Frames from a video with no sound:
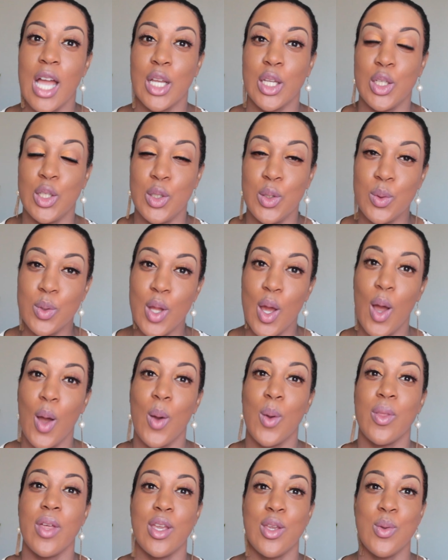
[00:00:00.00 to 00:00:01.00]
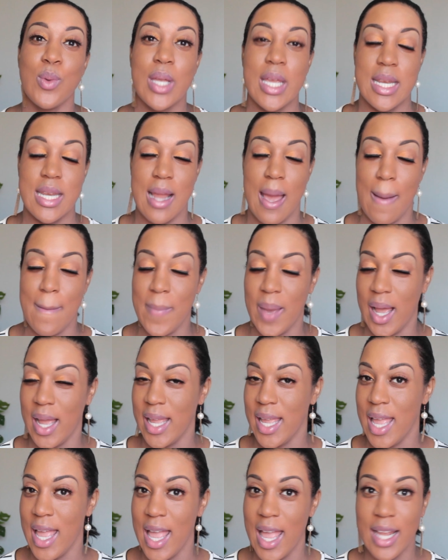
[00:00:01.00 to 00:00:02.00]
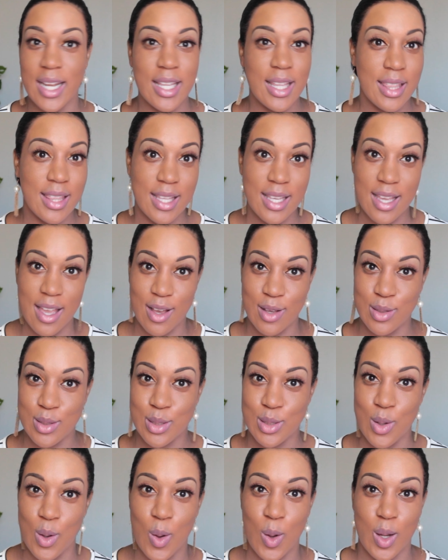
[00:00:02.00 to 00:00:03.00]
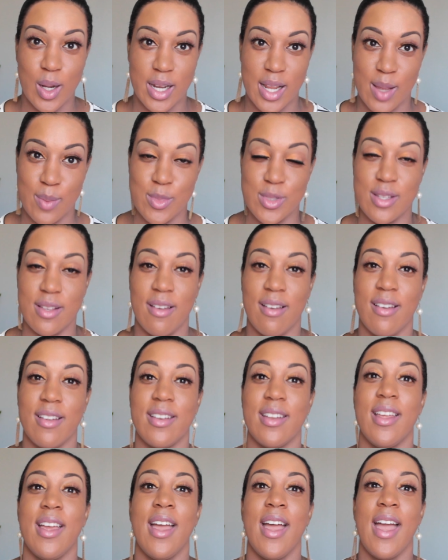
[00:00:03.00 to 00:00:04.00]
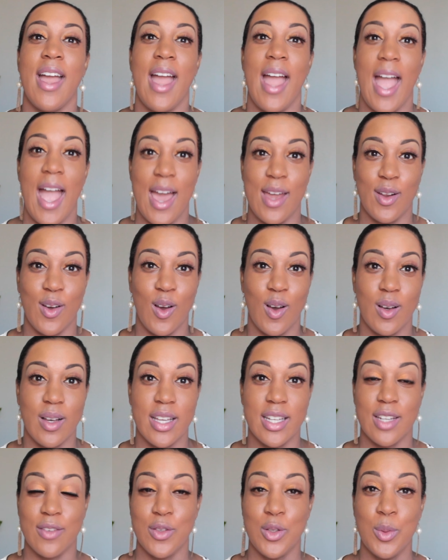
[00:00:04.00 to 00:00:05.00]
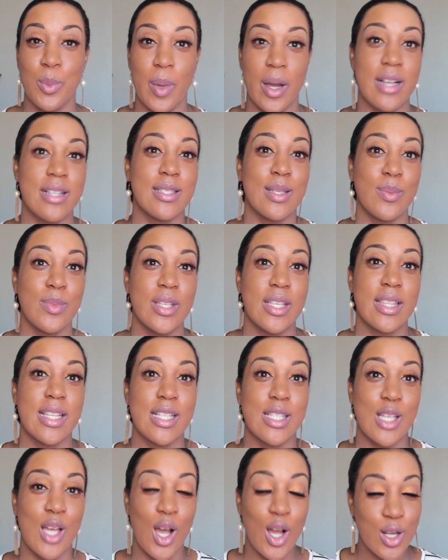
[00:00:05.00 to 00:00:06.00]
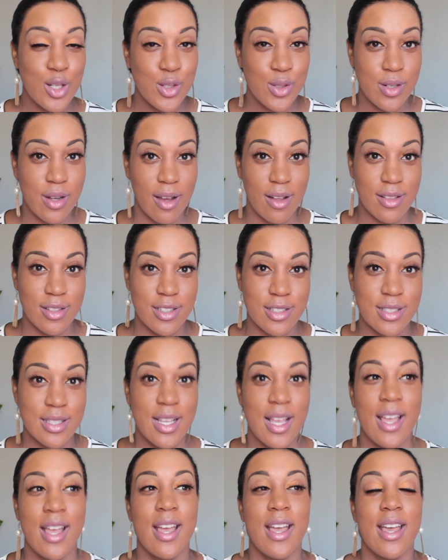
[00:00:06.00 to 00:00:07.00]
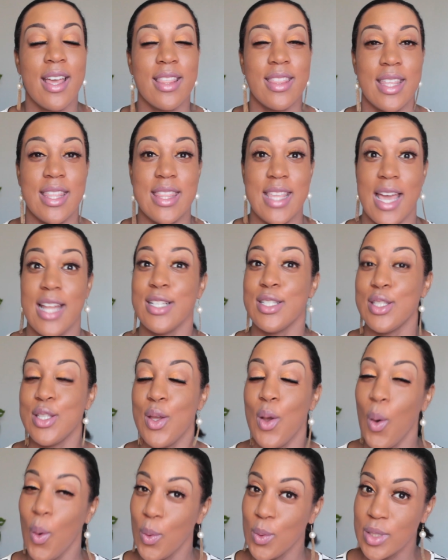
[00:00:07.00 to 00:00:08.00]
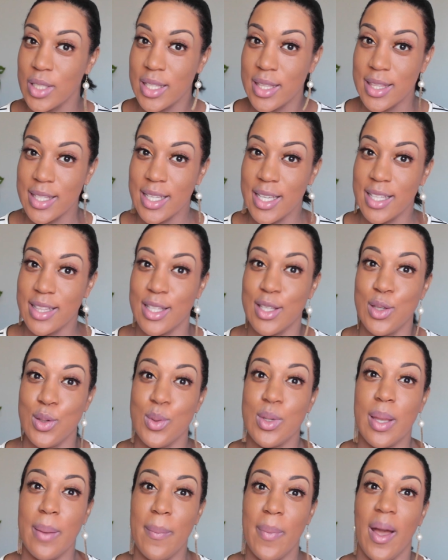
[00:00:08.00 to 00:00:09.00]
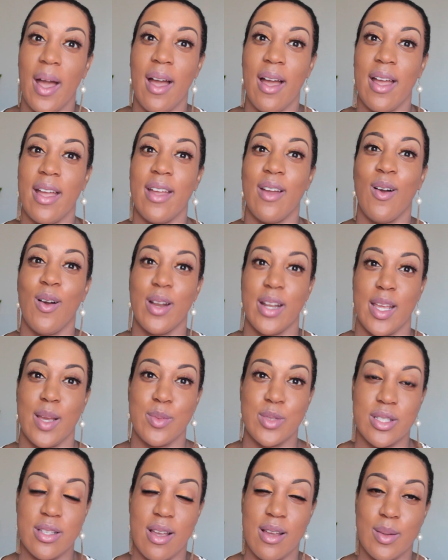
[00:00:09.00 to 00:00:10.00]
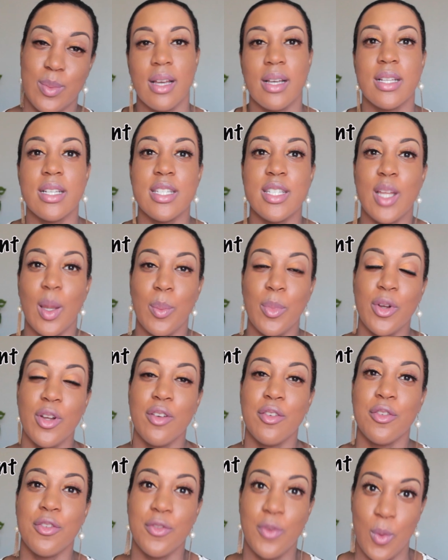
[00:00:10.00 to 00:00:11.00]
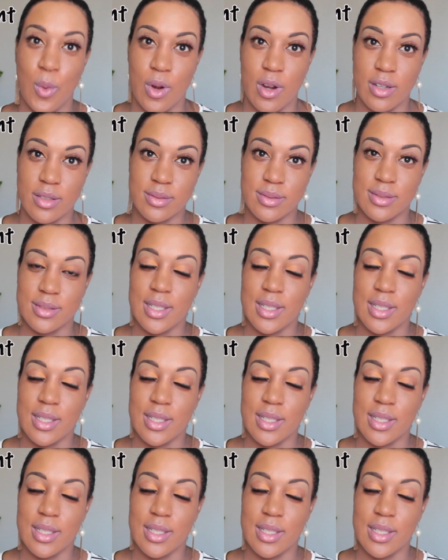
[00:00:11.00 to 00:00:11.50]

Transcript: you know that you cannot buy anything else on Amazon at all. And if you buy something that's $100, then that is the only thing that you can buy on Amazon. Number 4